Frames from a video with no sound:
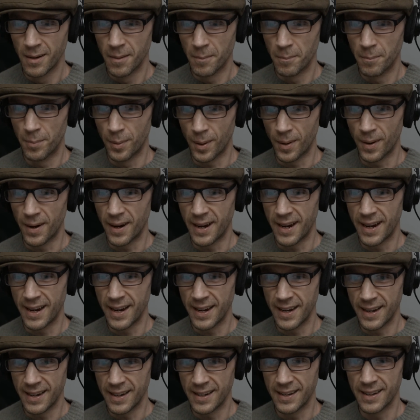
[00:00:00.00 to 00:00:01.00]

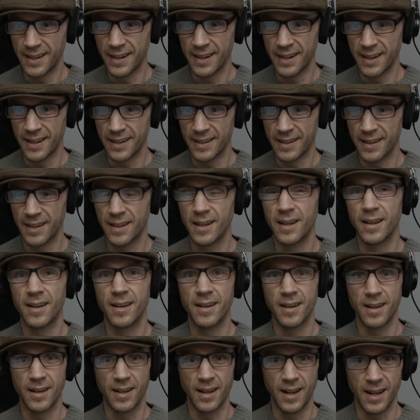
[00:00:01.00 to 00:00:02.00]
by
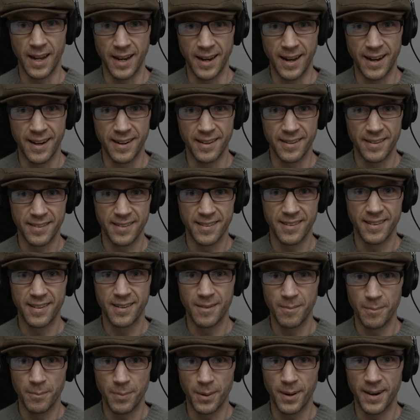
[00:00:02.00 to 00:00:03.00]
an
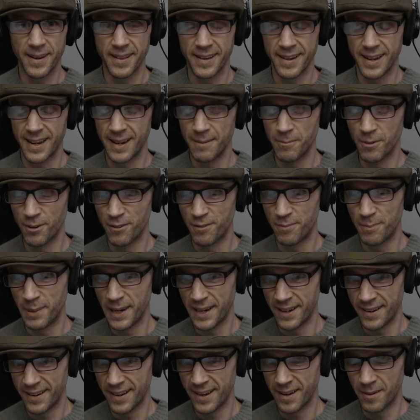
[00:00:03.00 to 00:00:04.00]
artist by the name of
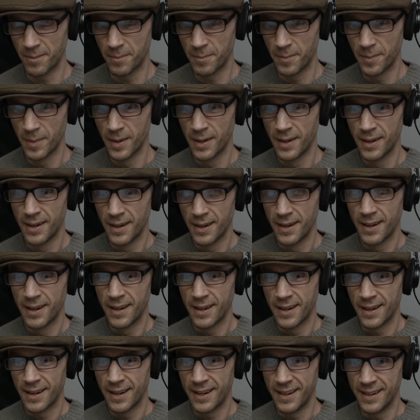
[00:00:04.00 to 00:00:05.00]
Ben Denham.
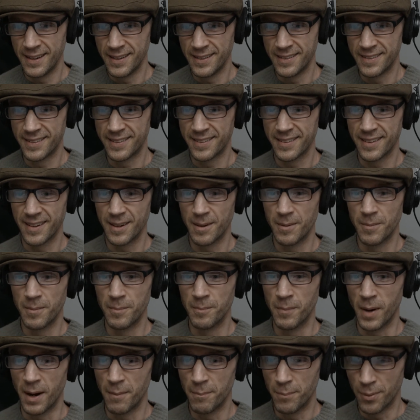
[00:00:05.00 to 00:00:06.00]
He's
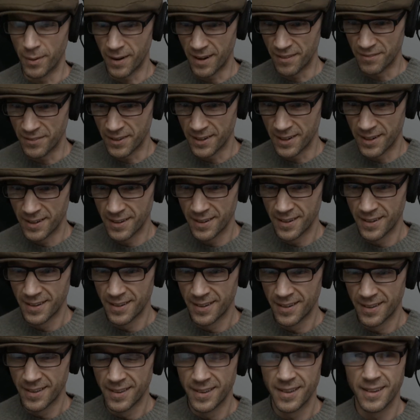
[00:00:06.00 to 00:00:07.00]
my brother.
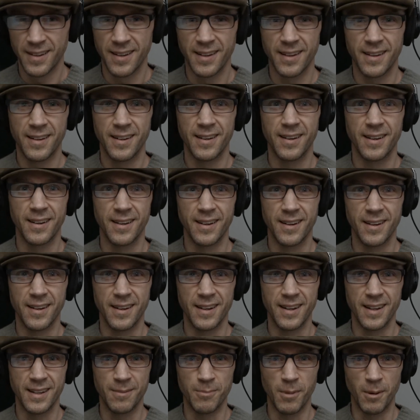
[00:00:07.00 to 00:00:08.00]

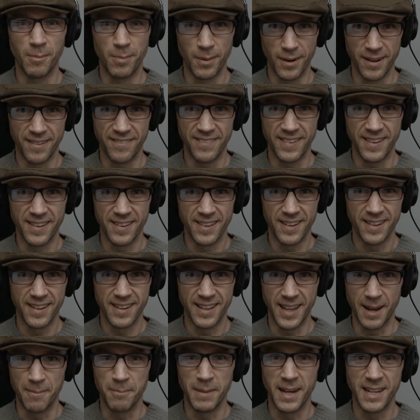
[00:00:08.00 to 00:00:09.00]
He's my brother.
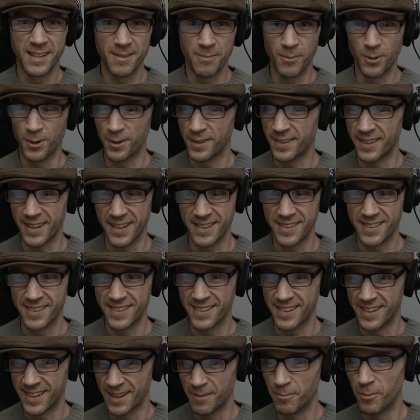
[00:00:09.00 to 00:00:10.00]
That makes more sense
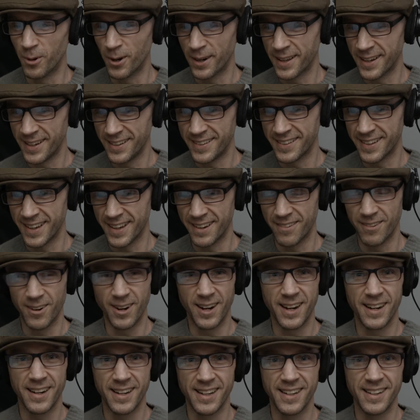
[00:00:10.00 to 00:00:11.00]
than what he said,
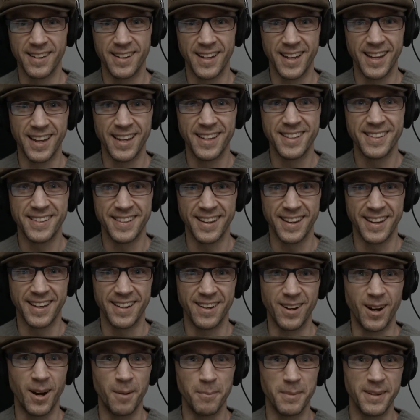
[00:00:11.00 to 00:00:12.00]
right? He he
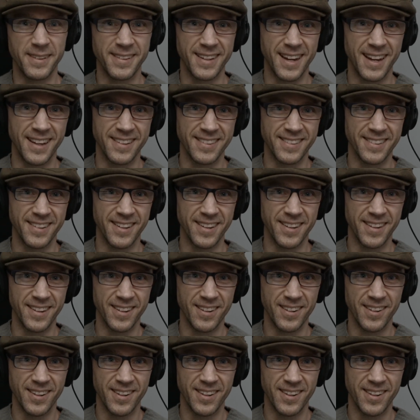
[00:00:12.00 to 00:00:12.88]
said I'm his cousin,